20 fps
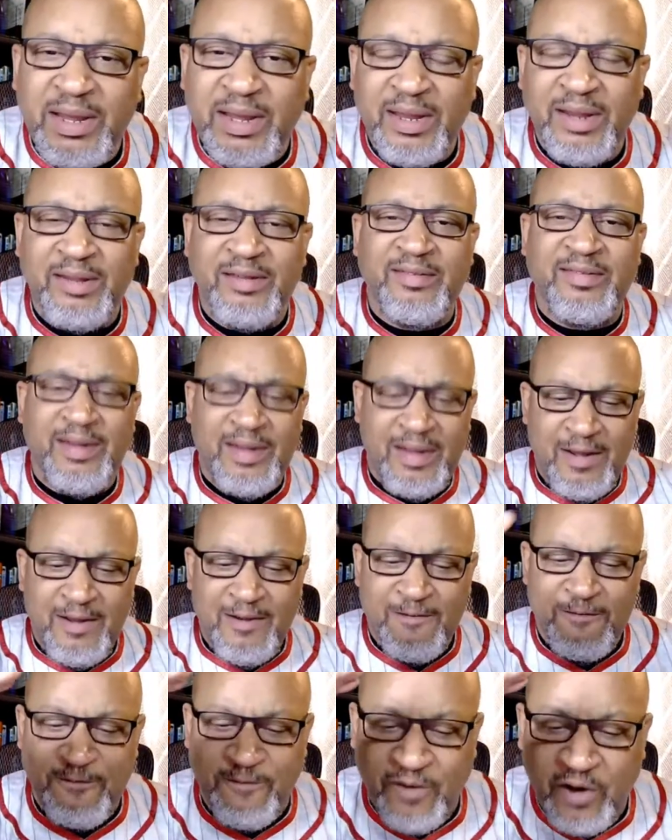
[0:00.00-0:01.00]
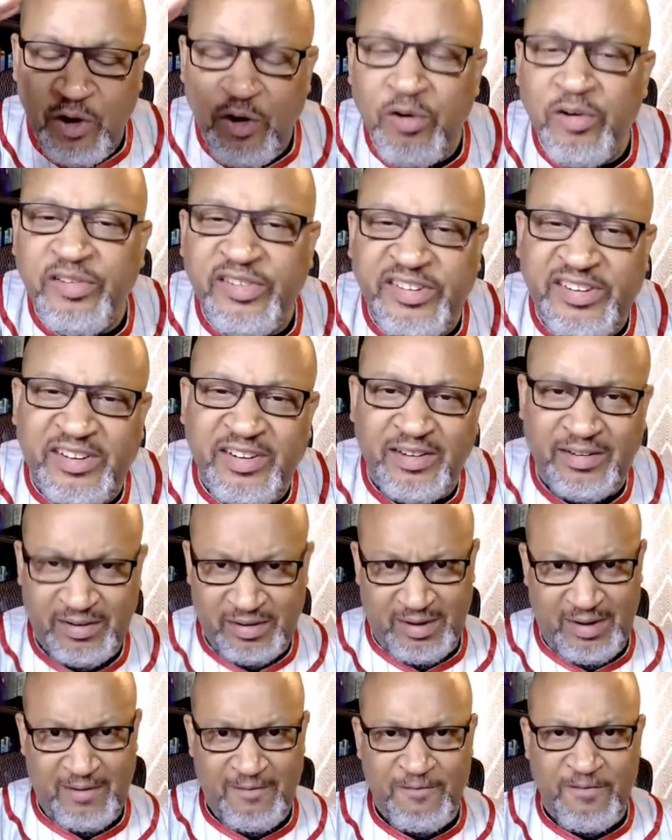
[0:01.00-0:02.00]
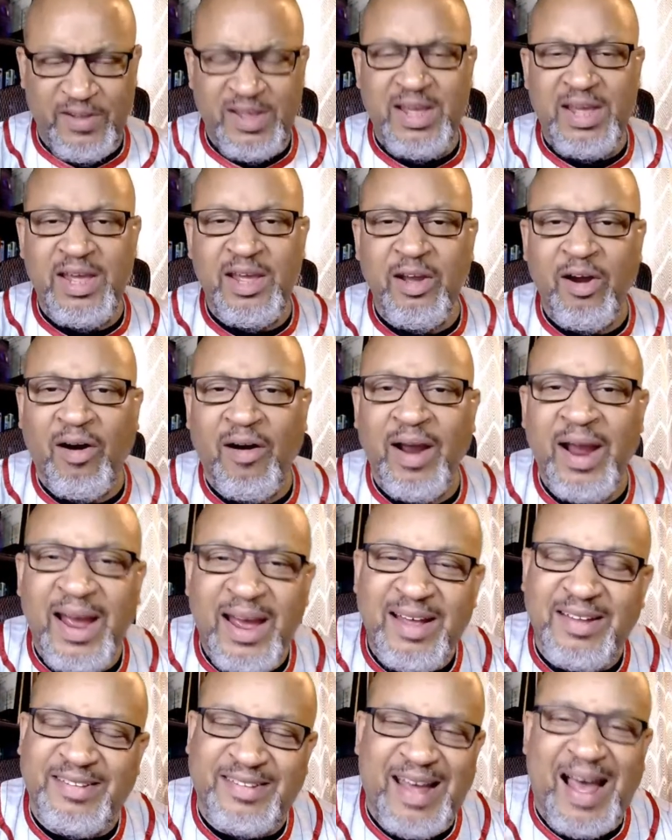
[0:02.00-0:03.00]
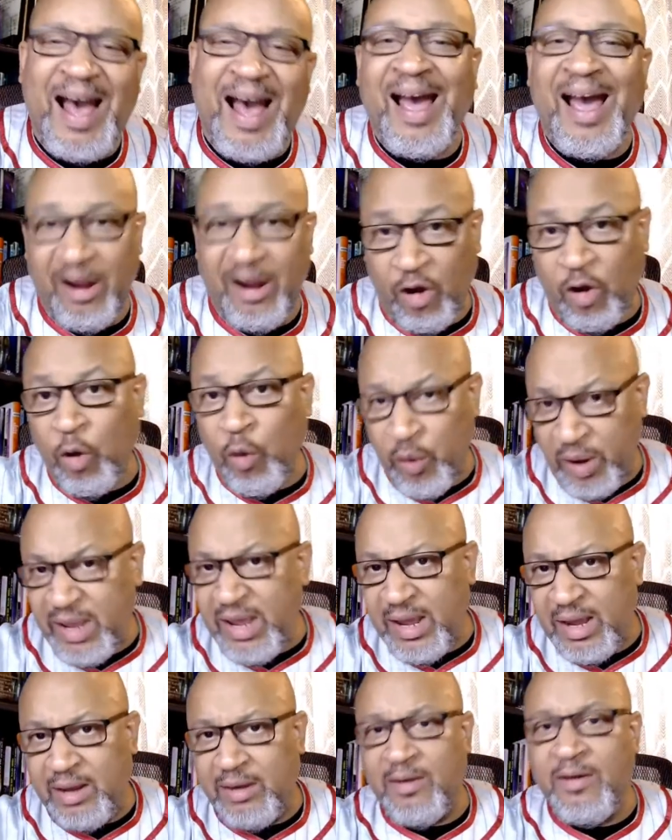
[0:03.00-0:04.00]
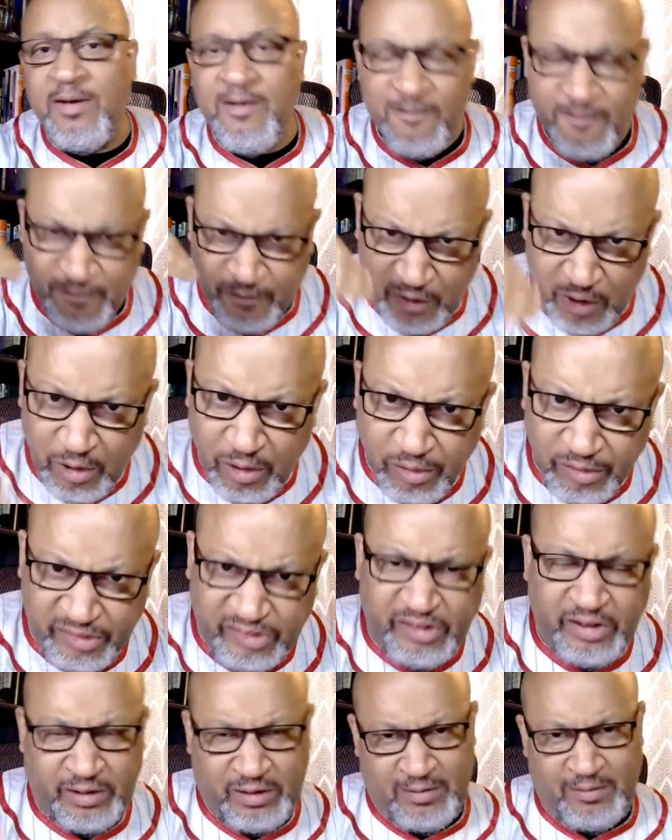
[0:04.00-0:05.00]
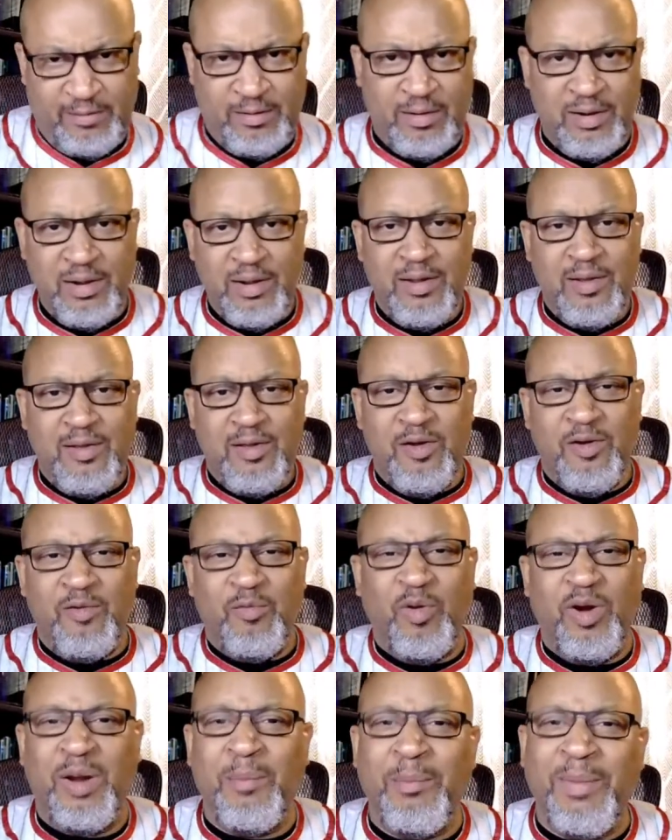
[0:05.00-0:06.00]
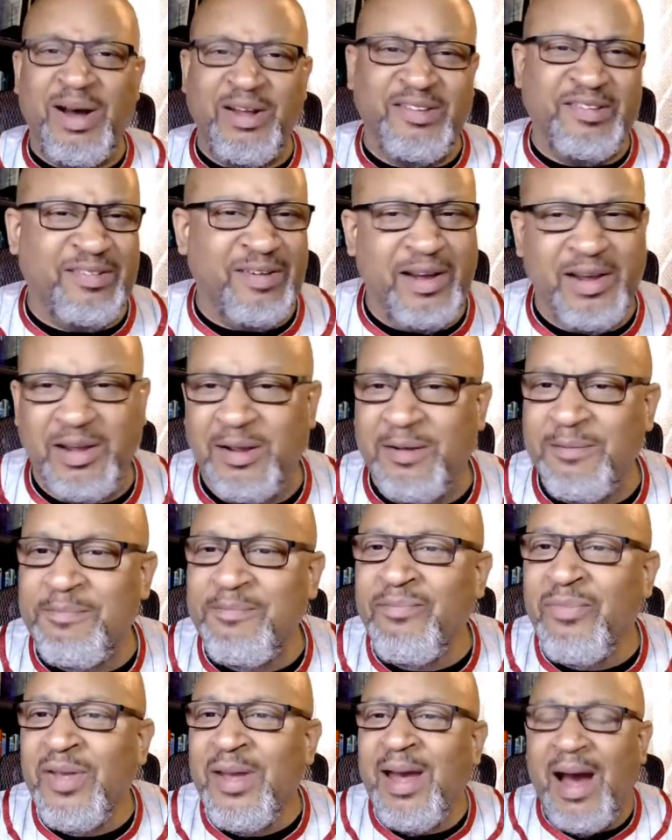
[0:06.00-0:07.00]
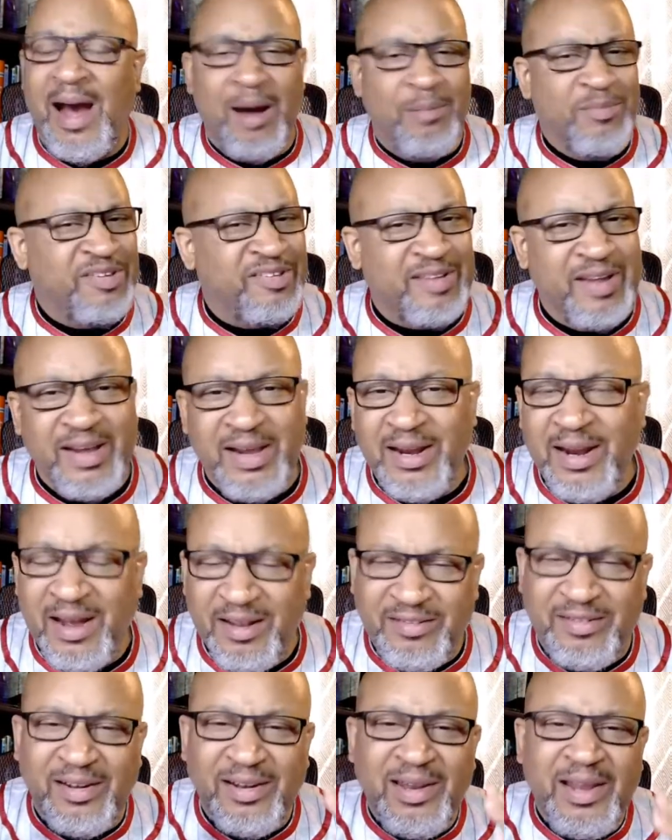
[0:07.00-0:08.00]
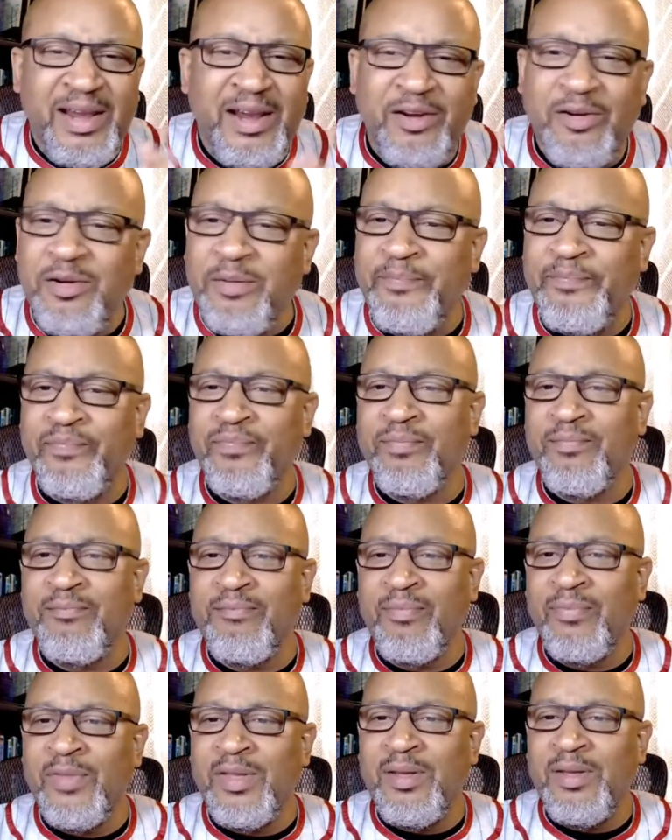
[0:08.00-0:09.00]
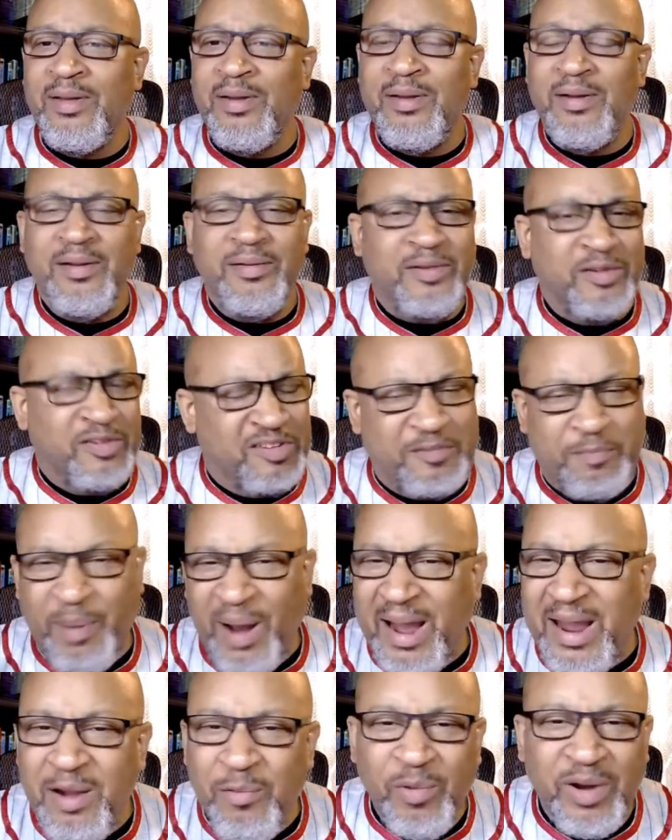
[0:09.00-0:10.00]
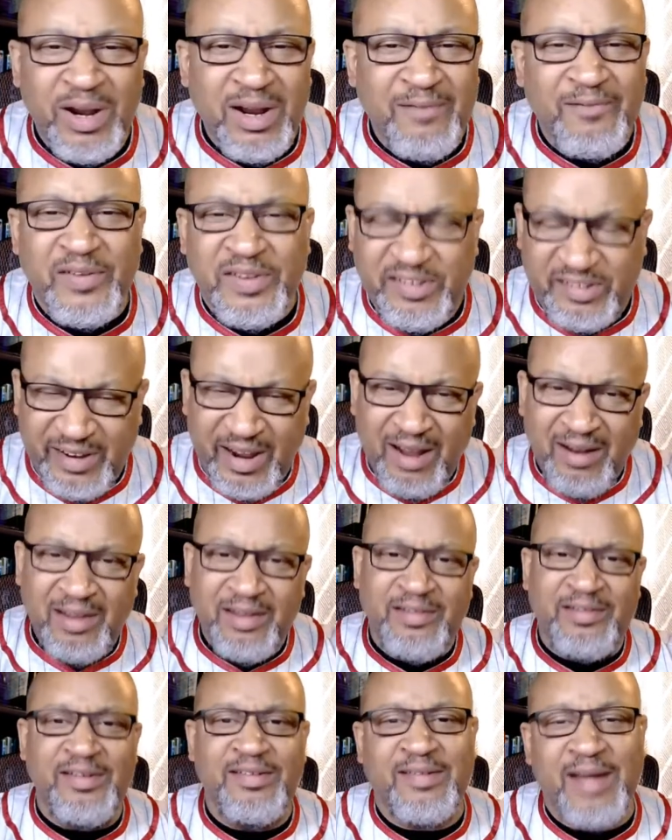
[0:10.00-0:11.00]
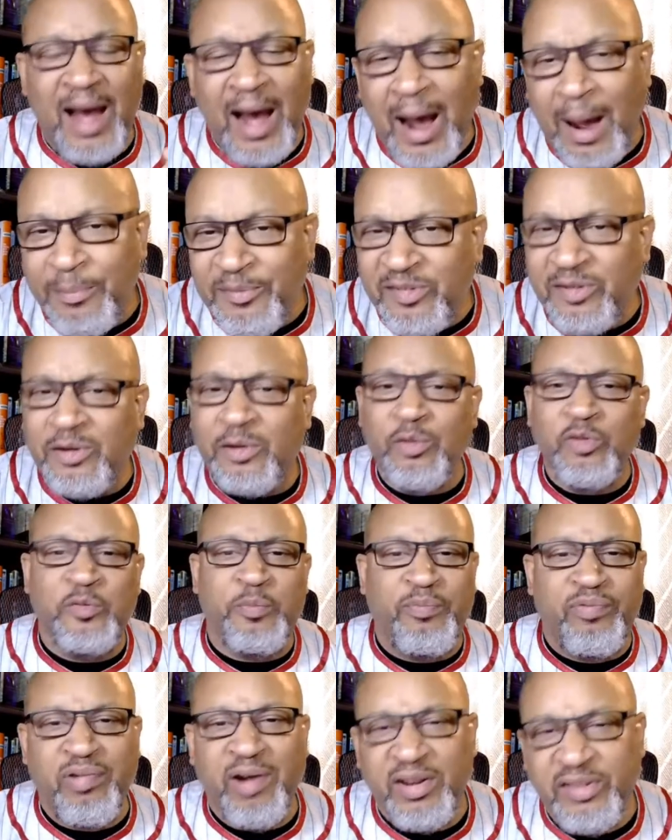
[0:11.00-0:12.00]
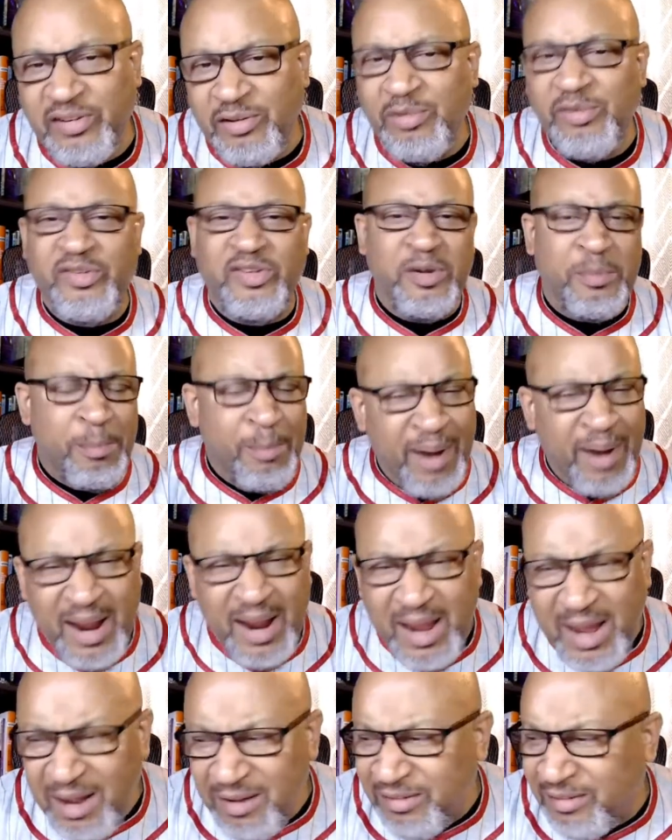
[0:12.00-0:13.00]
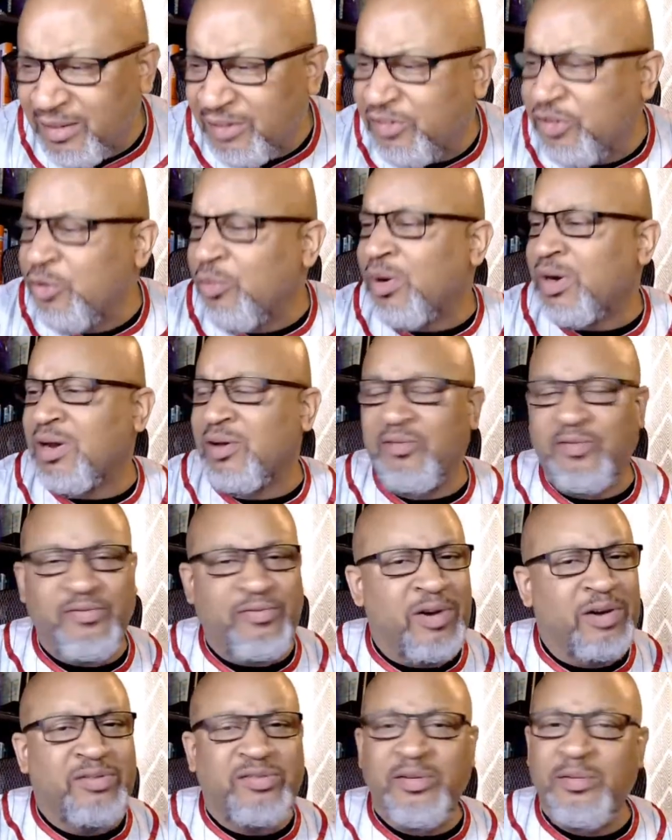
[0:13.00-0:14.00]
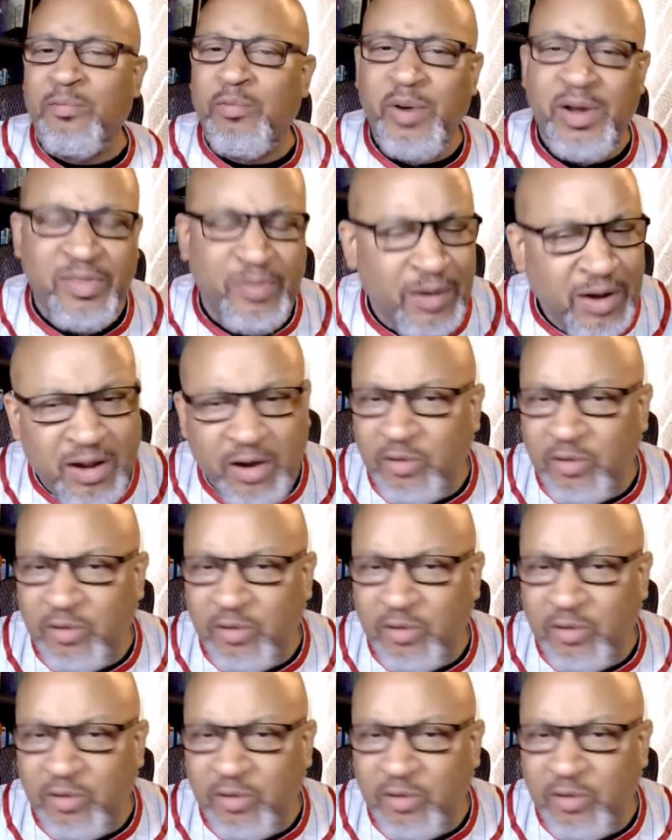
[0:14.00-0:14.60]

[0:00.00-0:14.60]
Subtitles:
is version, V-E-R-S-I-O-N, version. What am I saying? I'm saying as a leader, despite whatever challenges, obstacles, pressures, demands that you are confronted with and